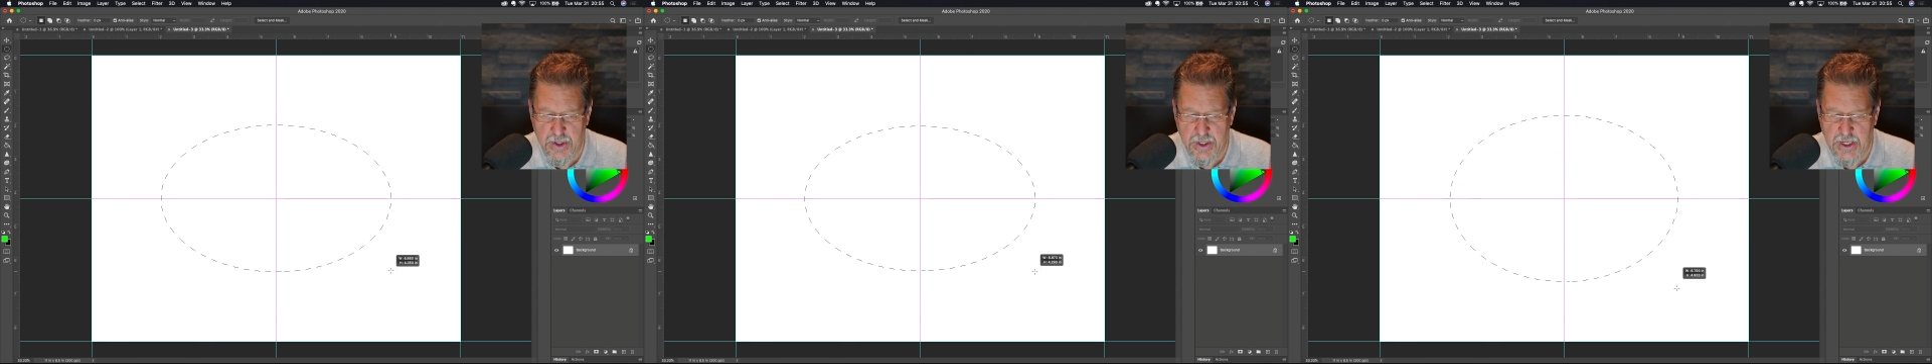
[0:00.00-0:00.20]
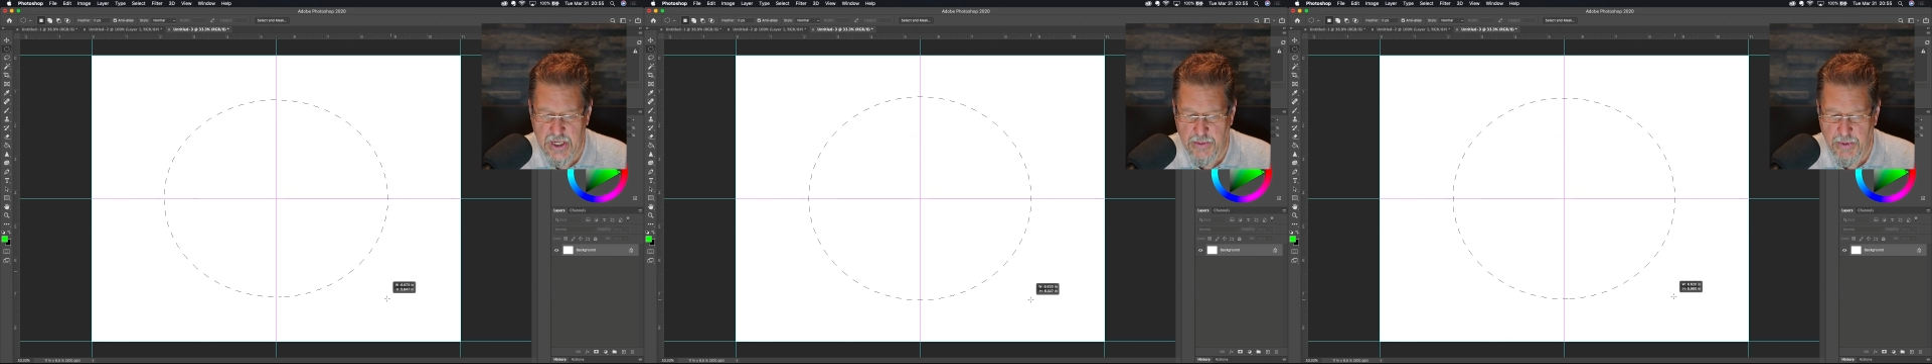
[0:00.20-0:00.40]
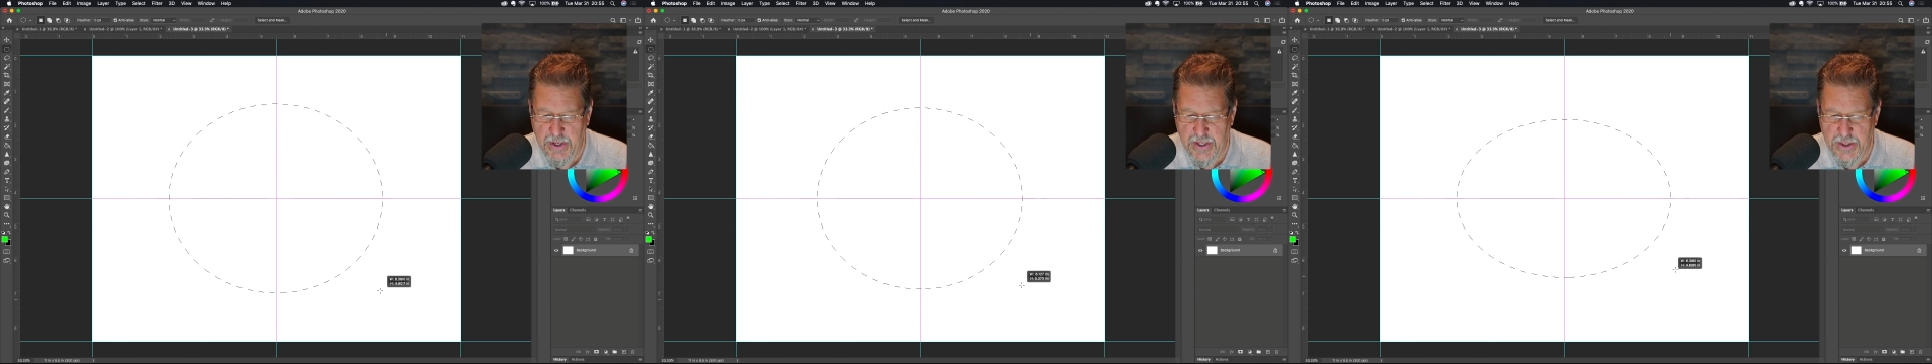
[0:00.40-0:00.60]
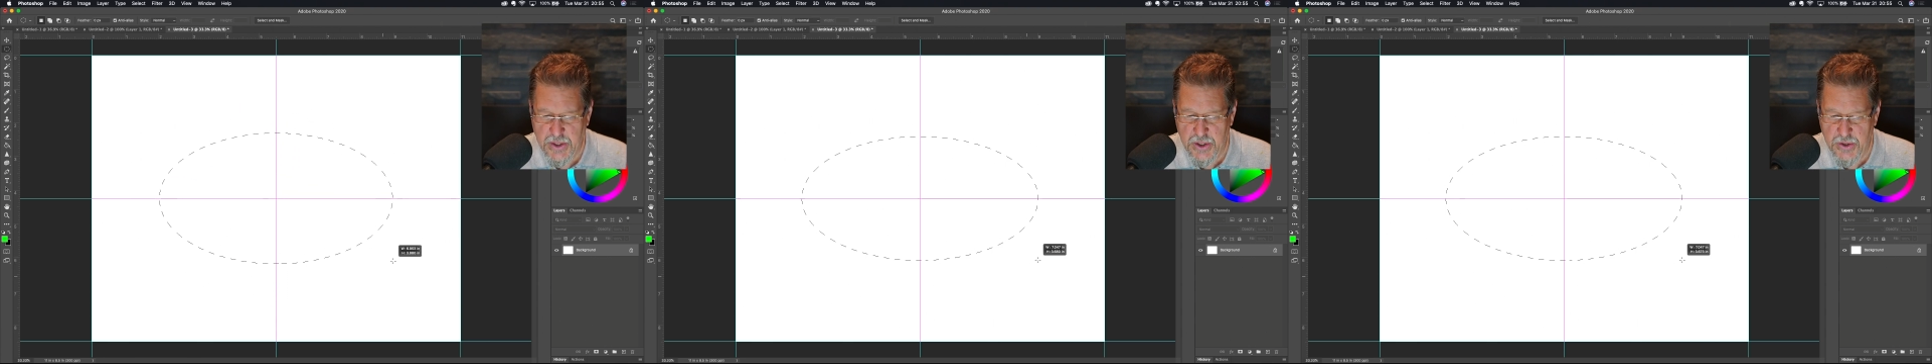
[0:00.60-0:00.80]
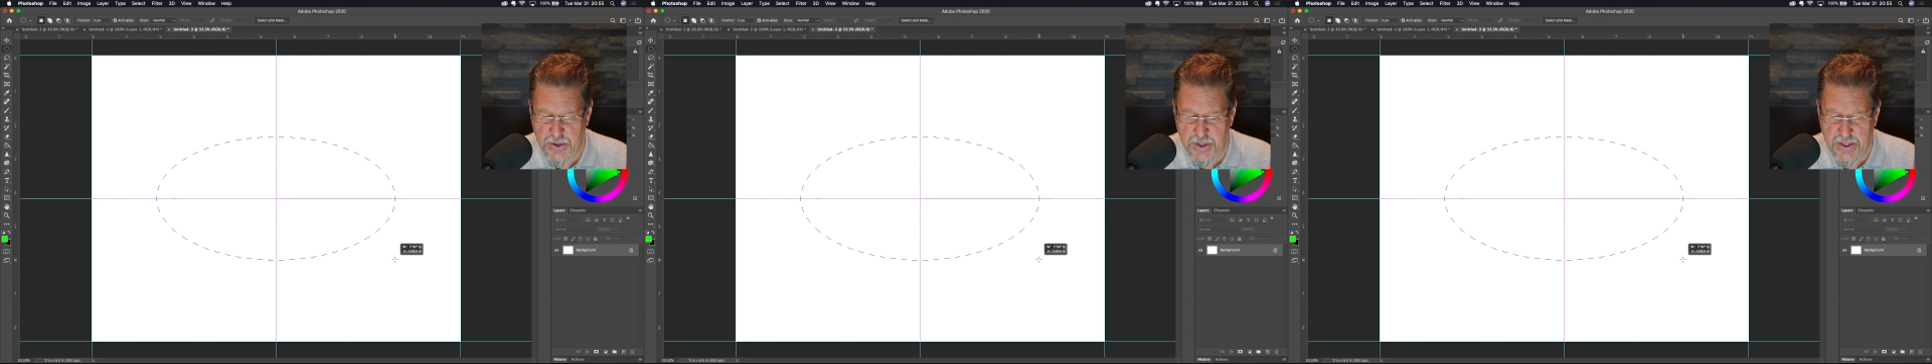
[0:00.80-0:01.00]
Anybody that's
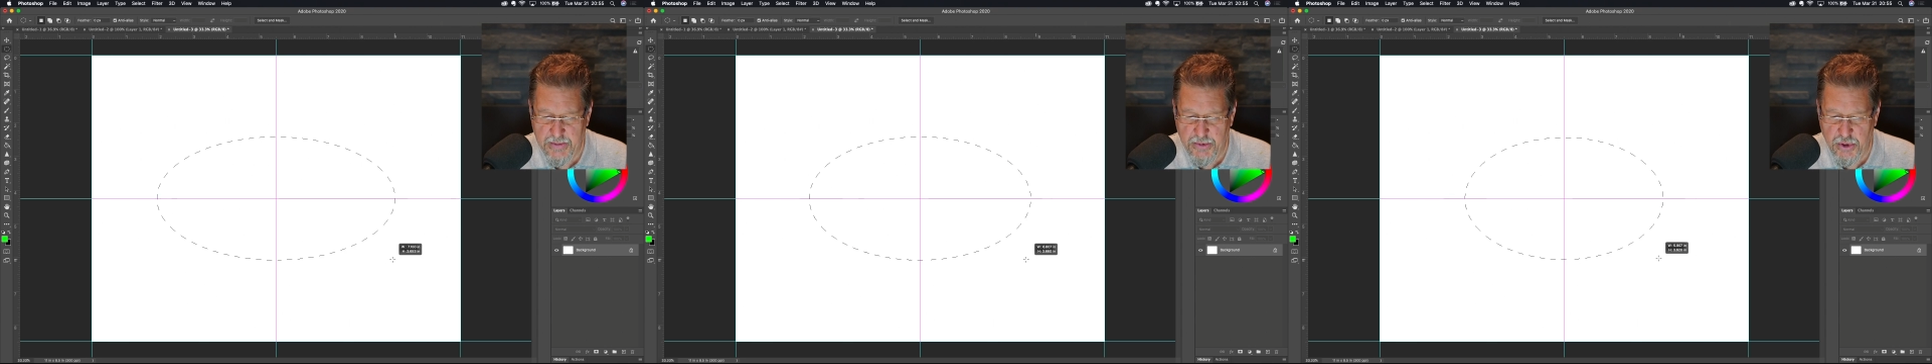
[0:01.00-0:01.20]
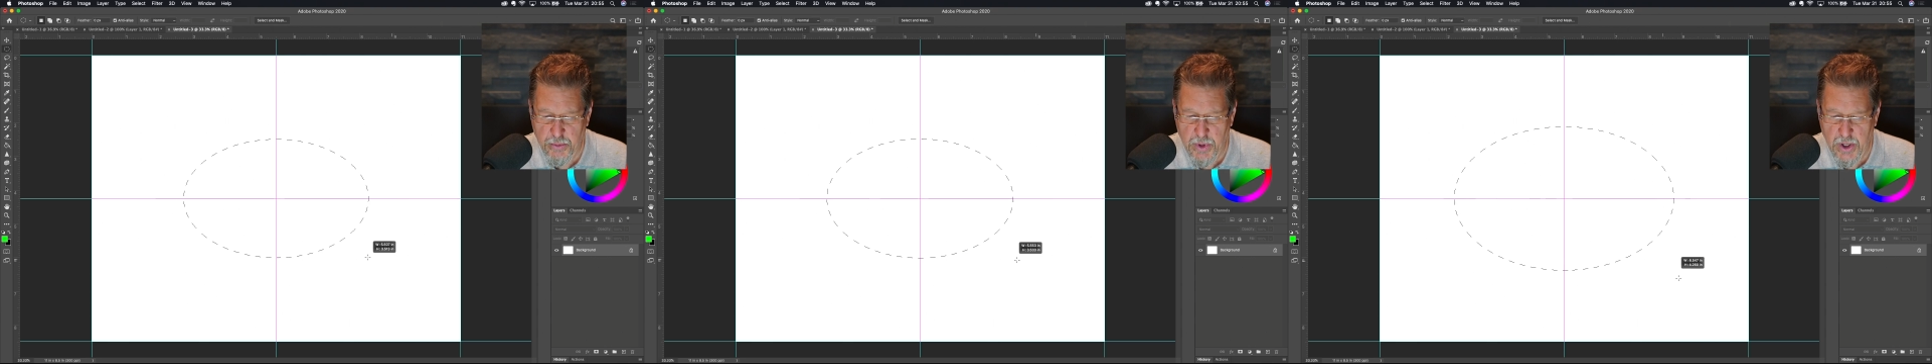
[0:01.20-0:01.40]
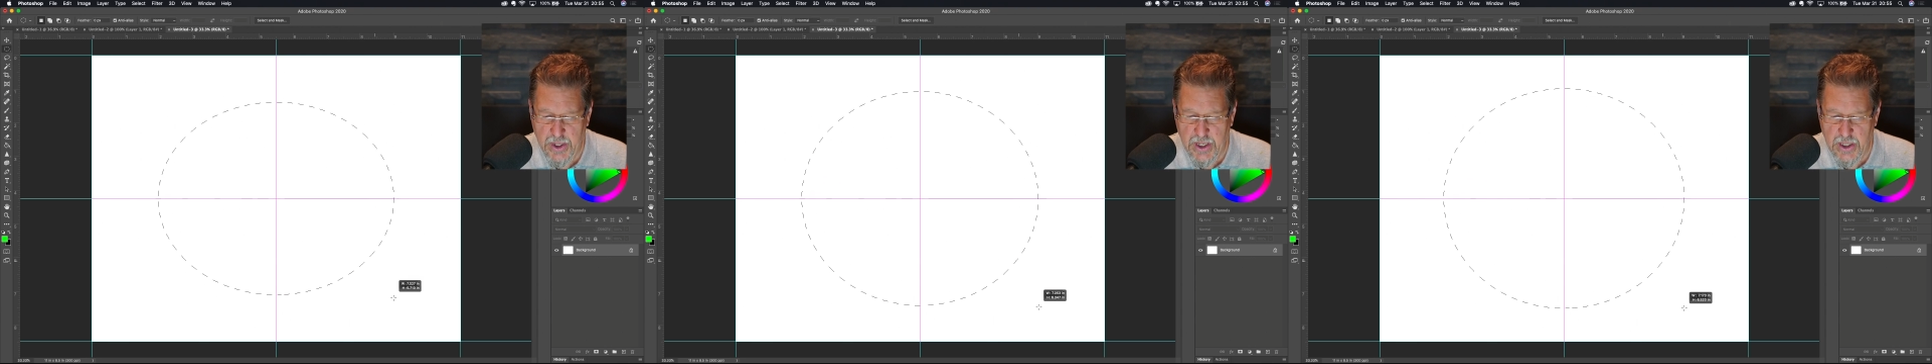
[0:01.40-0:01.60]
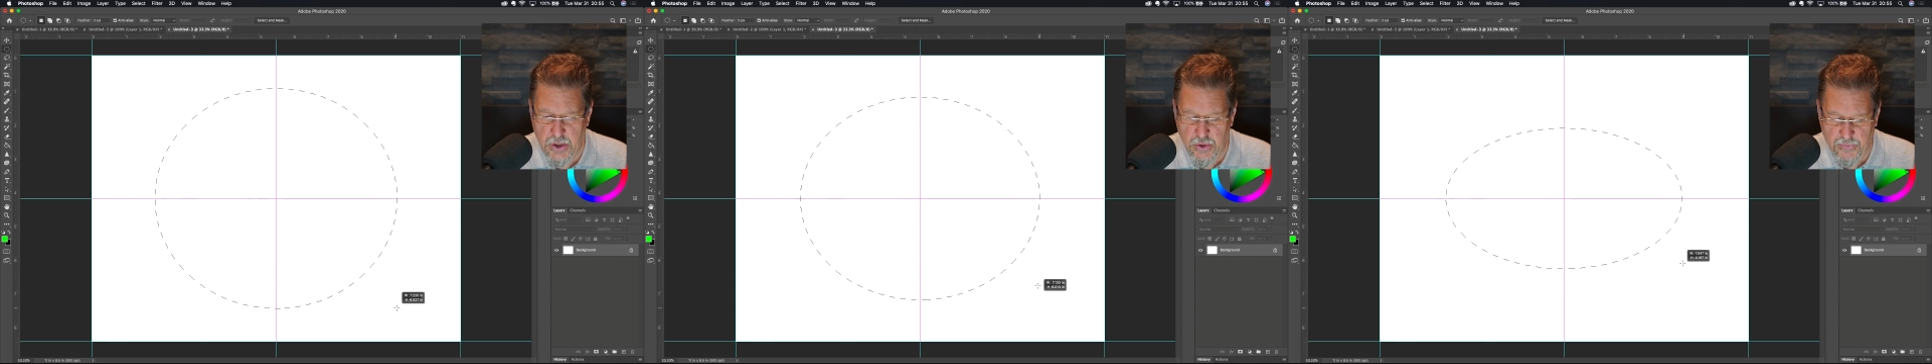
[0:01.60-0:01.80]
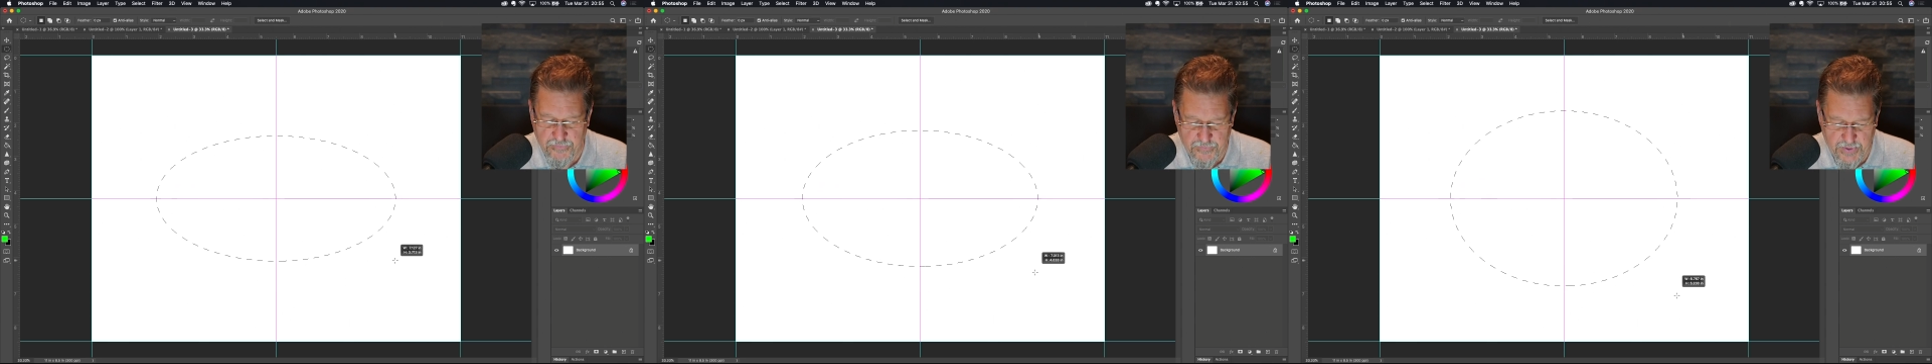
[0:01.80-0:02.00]
used the elliptical marquee
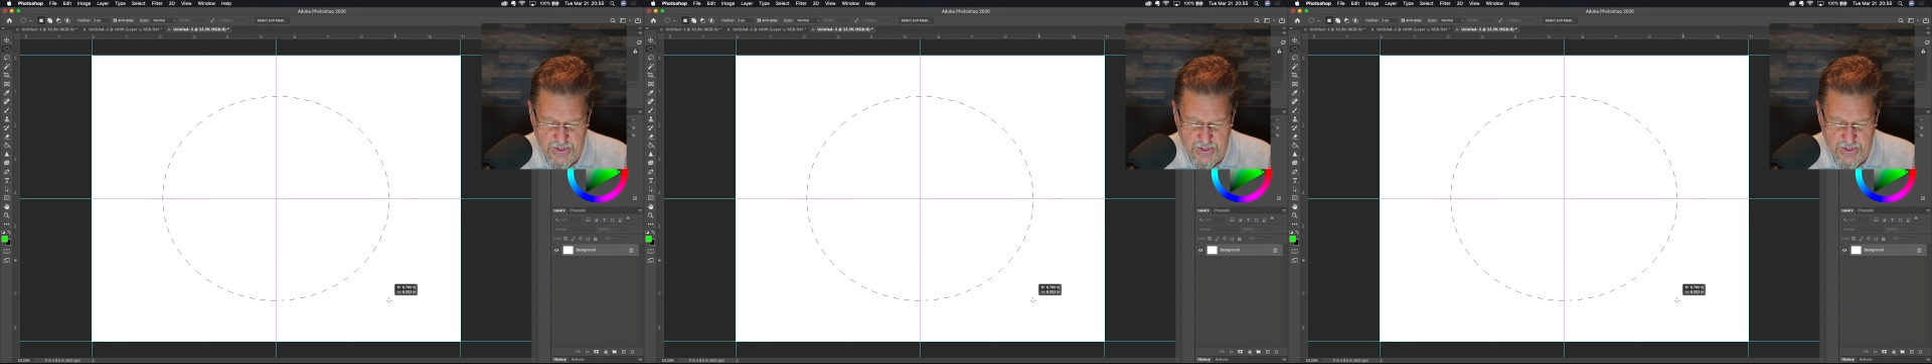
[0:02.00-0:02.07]
tool